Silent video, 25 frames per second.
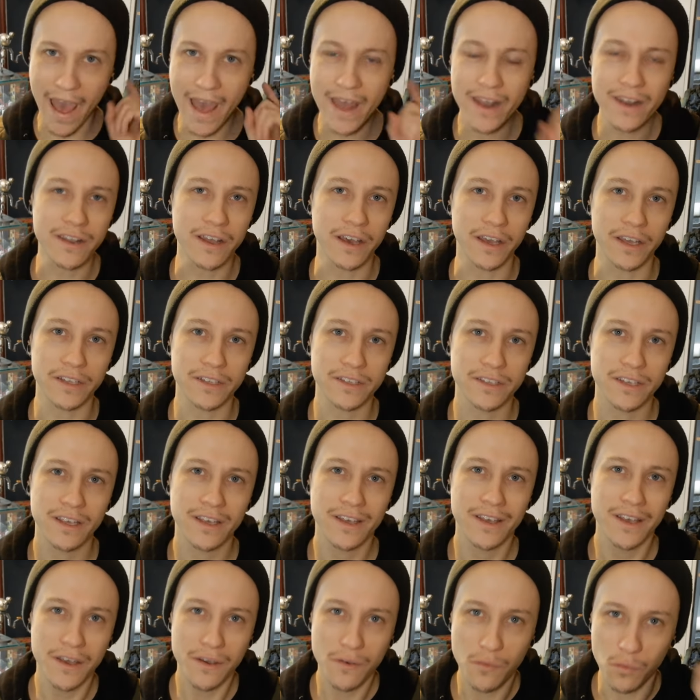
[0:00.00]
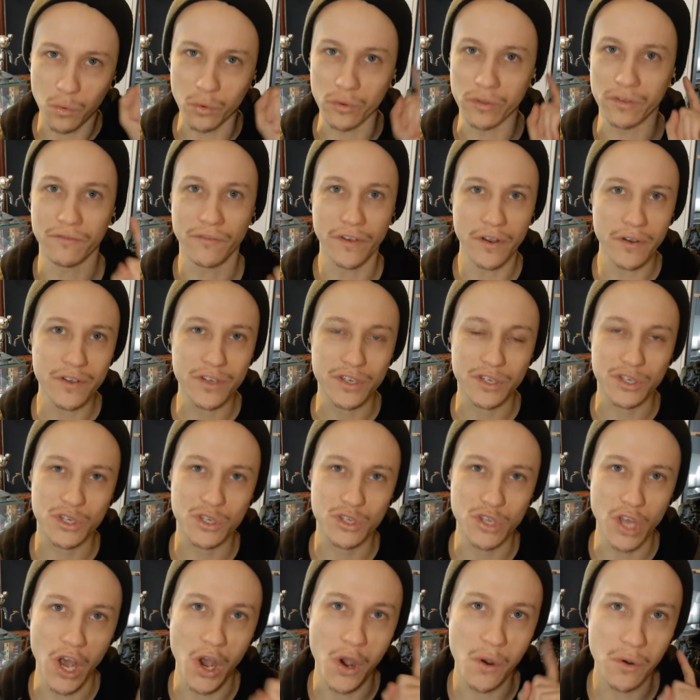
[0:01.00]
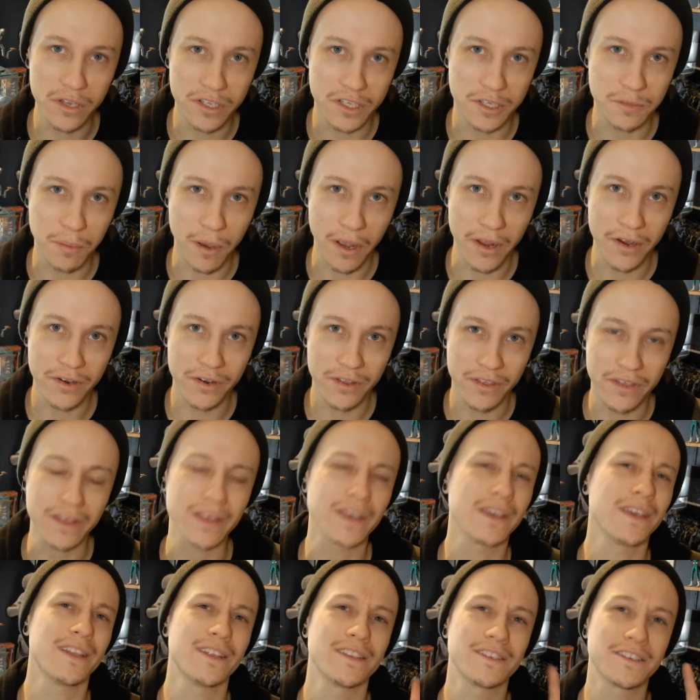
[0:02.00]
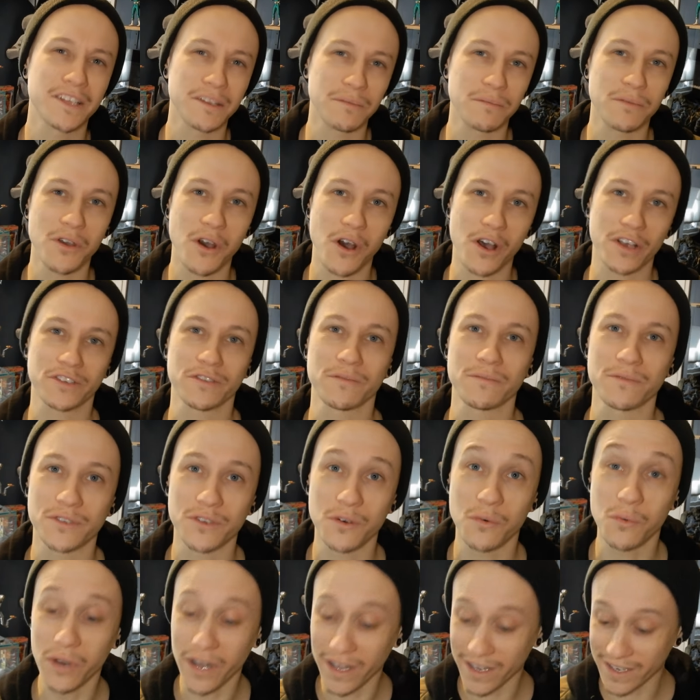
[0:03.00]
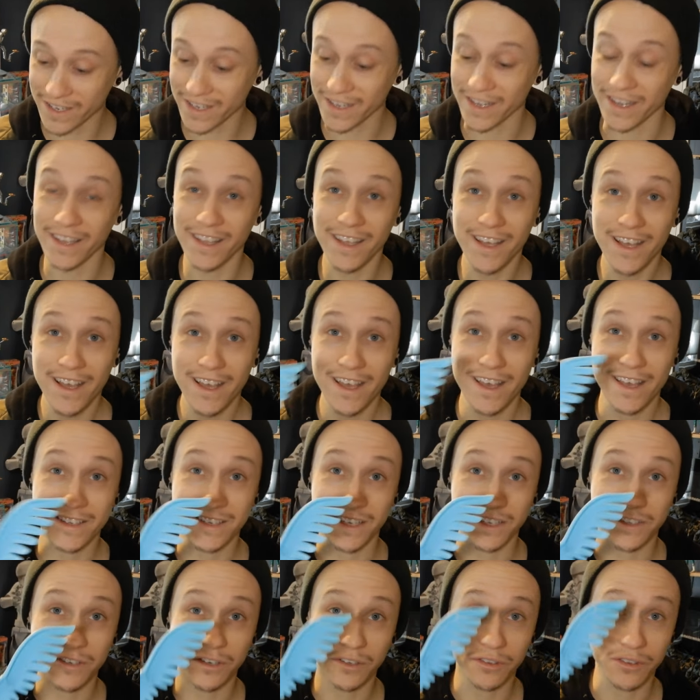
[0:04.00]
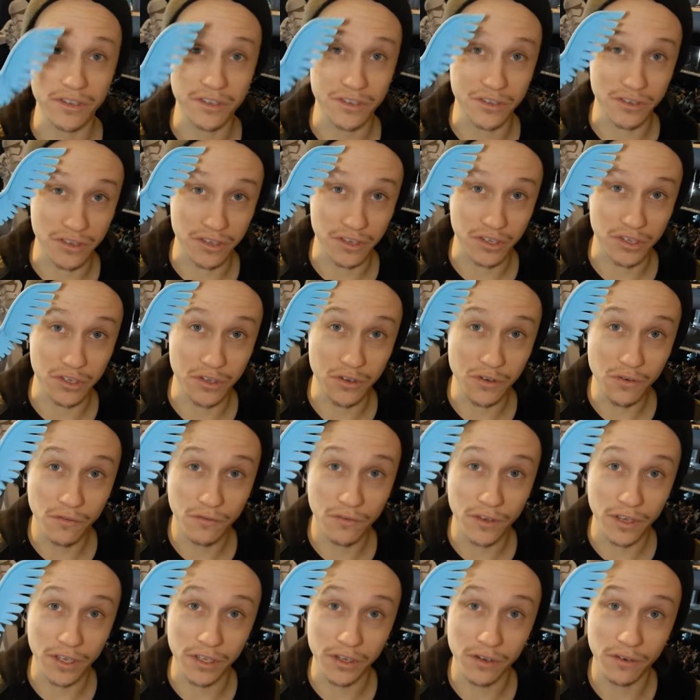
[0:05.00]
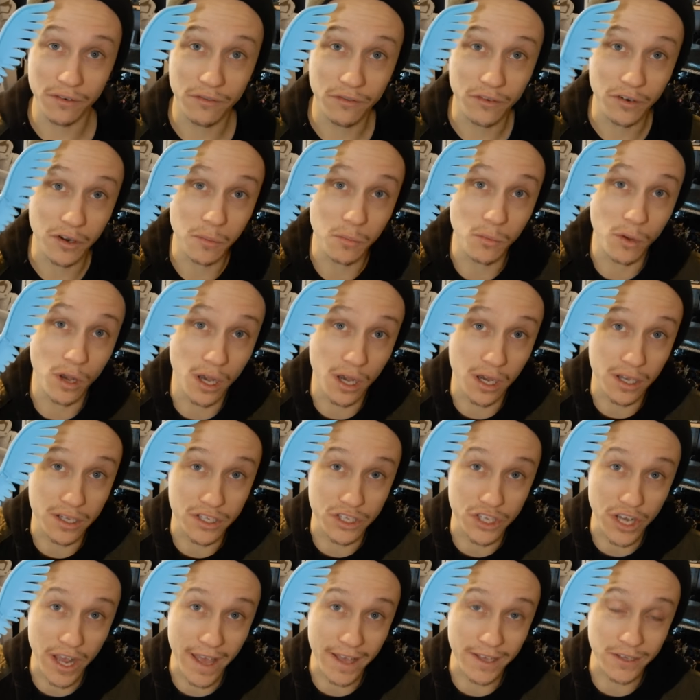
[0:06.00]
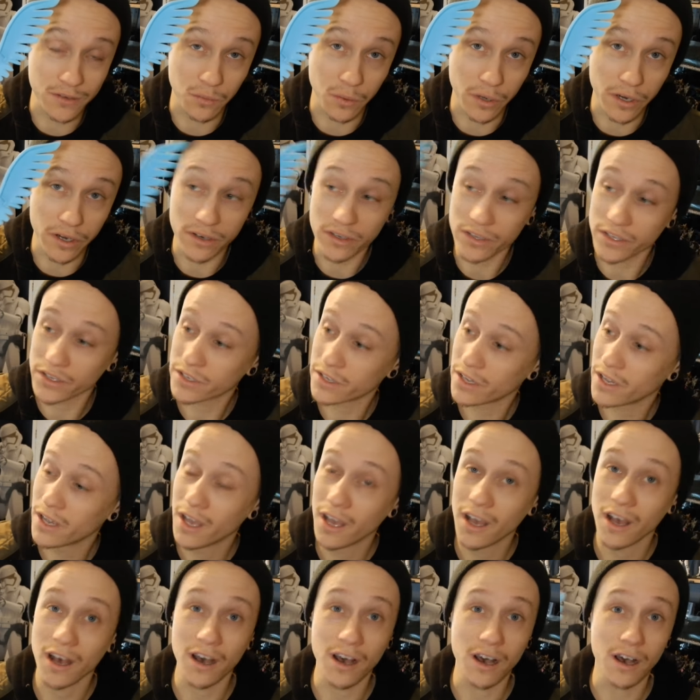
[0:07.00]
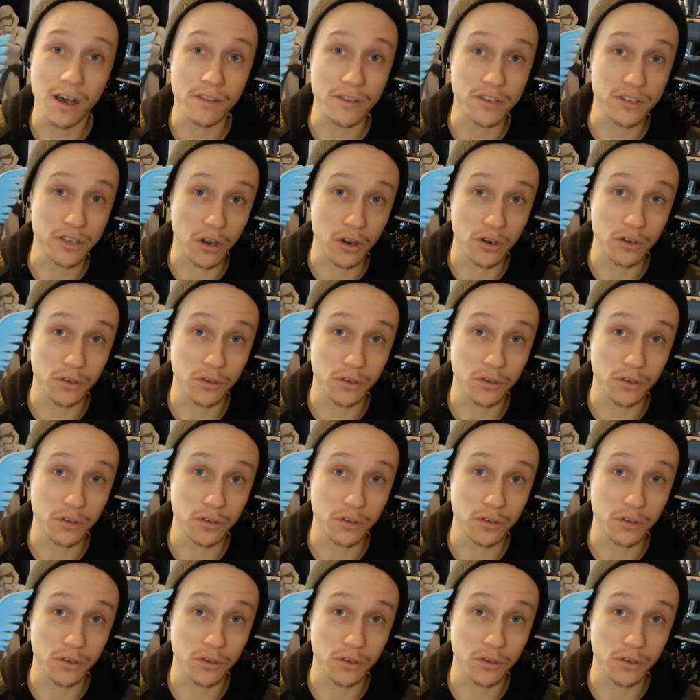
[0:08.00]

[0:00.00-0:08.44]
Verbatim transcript: at night with a very snow-inspired thing, and it's going to be awesome. So what I did is I took this. There's this new figure from uh, Jazzwares, uh, this